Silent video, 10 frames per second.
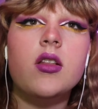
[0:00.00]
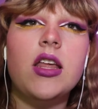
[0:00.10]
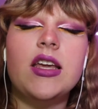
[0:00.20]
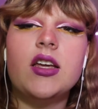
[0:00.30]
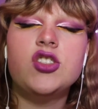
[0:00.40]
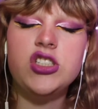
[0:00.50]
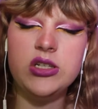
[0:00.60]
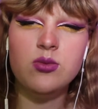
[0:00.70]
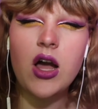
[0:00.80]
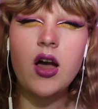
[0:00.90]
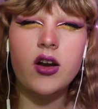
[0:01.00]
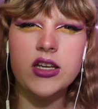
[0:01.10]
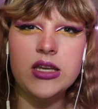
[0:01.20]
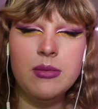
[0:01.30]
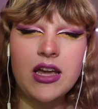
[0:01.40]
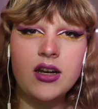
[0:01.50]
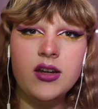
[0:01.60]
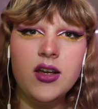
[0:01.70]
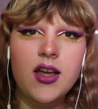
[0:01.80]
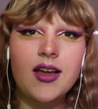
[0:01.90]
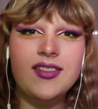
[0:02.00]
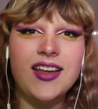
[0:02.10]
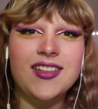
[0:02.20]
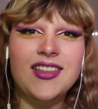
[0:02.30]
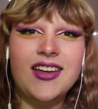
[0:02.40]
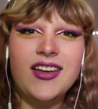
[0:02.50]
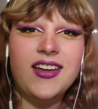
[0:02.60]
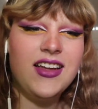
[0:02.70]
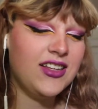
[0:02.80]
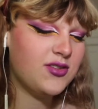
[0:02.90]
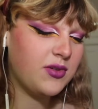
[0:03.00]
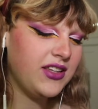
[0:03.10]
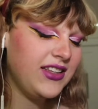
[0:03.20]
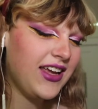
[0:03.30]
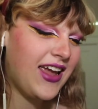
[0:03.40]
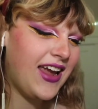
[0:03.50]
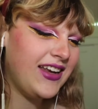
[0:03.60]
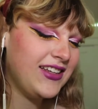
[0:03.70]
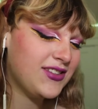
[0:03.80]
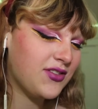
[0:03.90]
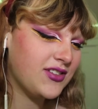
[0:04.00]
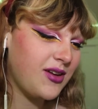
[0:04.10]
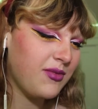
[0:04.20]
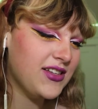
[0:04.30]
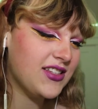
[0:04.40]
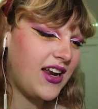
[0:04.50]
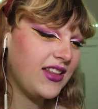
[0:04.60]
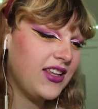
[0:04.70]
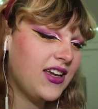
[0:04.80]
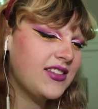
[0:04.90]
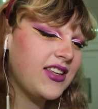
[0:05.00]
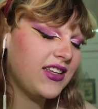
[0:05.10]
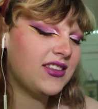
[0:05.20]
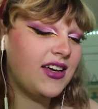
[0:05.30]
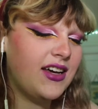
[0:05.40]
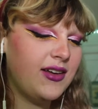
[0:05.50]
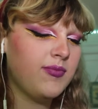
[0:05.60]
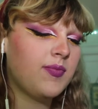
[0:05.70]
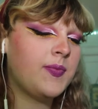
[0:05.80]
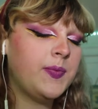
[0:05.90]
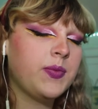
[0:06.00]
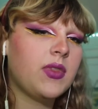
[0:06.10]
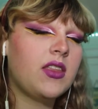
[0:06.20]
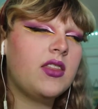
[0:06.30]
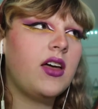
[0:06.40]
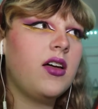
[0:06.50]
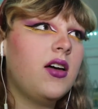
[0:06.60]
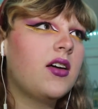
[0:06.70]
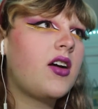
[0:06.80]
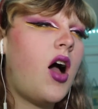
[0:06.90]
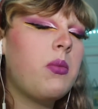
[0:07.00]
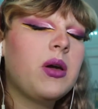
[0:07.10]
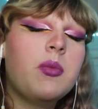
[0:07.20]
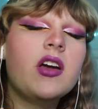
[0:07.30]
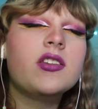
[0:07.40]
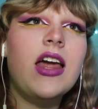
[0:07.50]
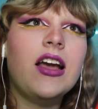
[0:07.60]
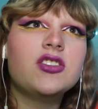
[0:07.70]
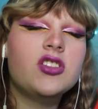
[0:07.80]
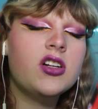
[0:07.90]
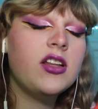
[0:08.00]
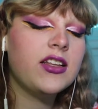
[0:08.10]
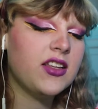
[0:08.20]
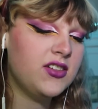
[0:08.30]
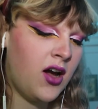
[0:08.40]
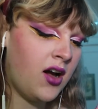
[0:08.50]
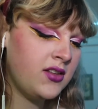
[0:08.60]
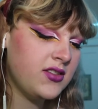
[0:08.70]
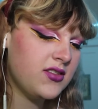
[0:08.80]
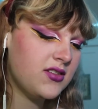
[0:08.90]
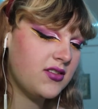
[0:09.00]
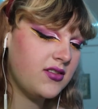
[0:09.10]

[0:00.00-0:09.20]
like She-Ra or He-Man. Like the it's really like 80s for some reason. I think it's like the the comic book texture, like the dots.